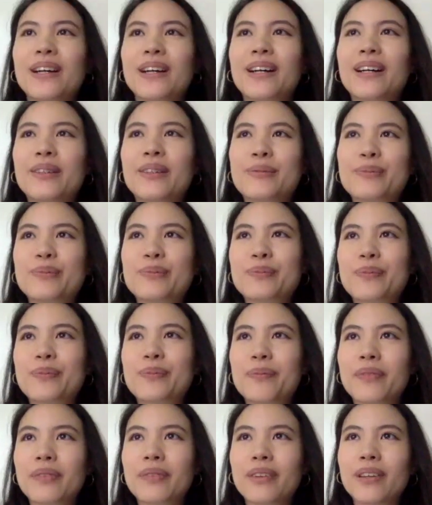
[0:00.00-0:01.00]

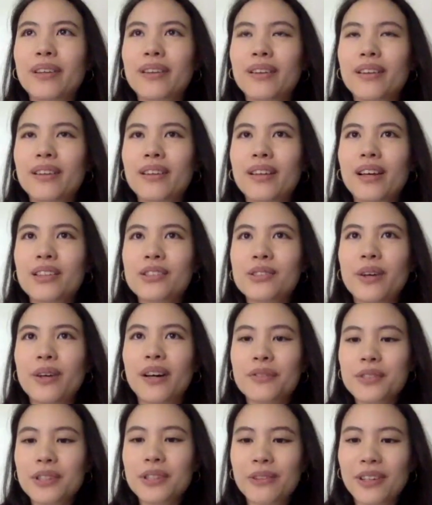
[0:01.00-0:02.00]

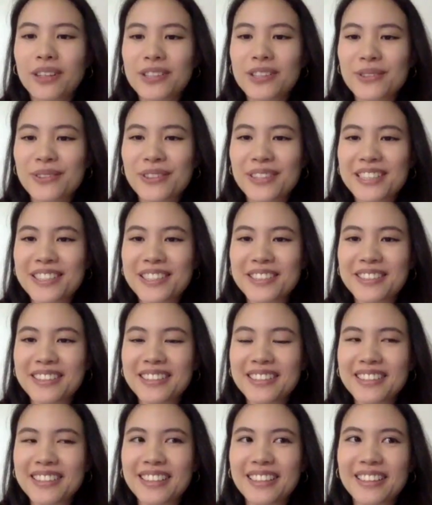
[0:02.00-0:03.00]
after
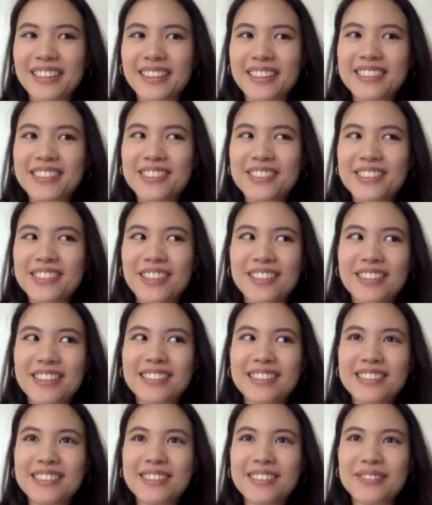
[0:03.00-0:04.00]
graduation,
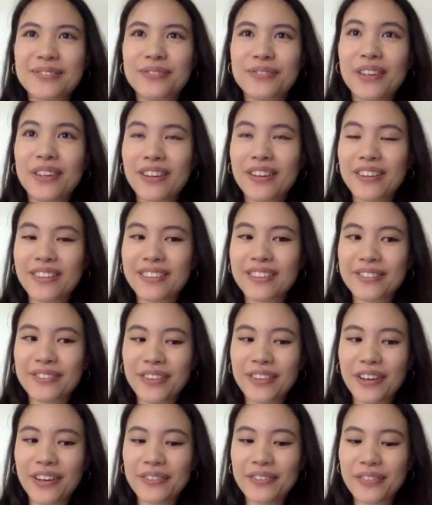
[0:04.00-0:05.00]
it's very,
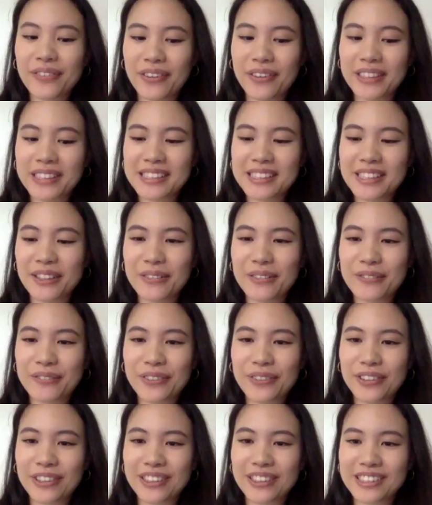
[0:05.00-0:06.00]
very, very tough
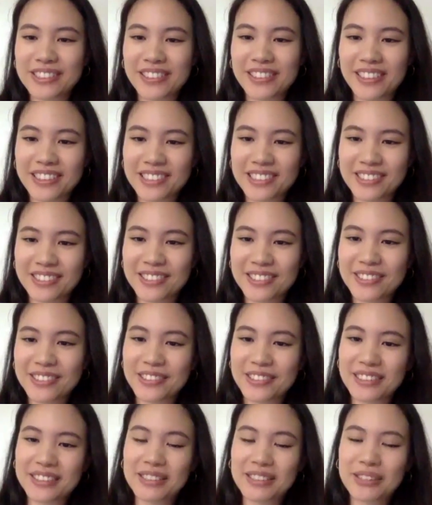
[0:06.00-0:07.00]
for international
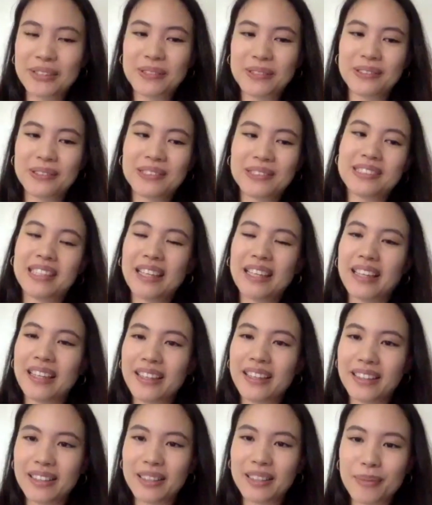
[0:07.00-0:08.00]
students to
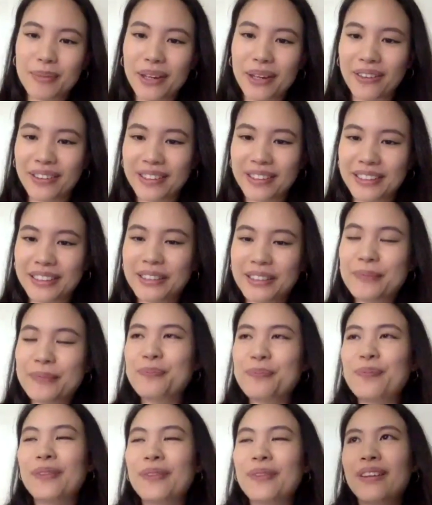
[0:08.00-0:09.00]
stay in America.
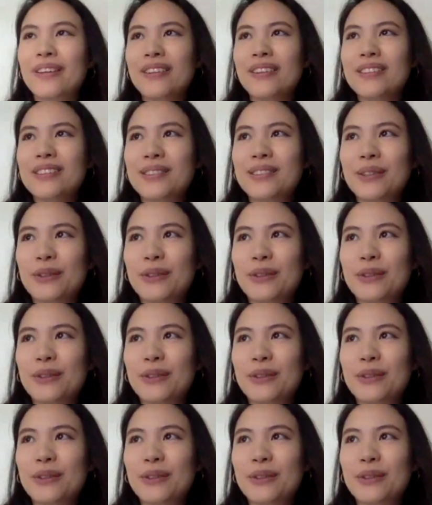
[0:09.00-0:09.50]
Mm-hmm. So